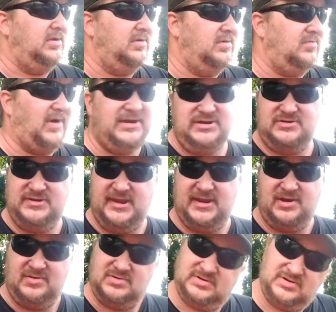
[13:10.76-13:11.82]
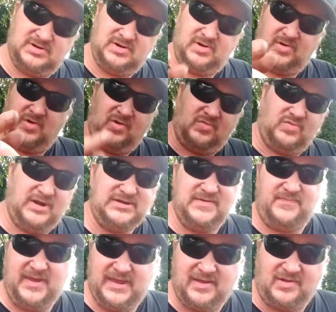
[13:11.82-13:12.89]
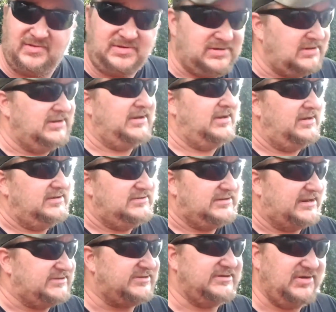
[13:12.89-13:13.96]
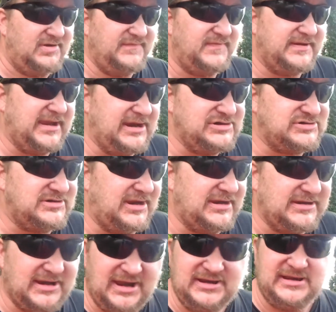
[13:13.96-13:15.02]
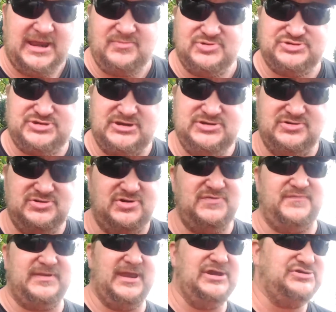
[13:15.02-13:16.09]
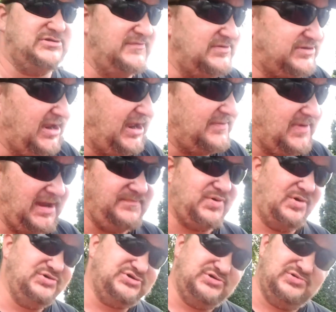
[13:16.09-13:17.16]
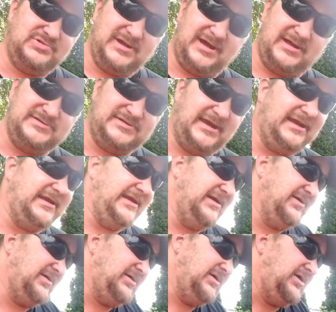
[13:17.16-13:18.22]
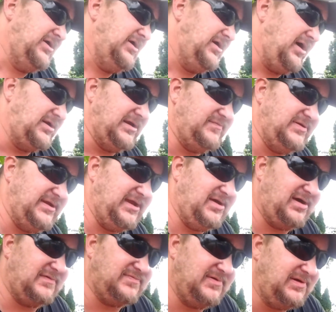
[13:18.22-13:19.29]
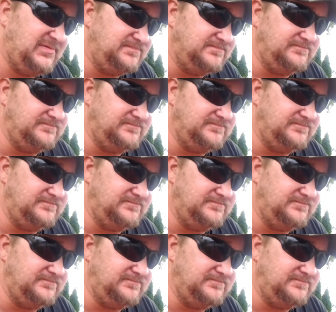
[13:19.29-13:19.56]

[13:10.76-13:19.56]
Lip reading: While you're there, ring the bell. That's the notification icon. That will send you a notification every time I post new content here on Everyday Off-Road.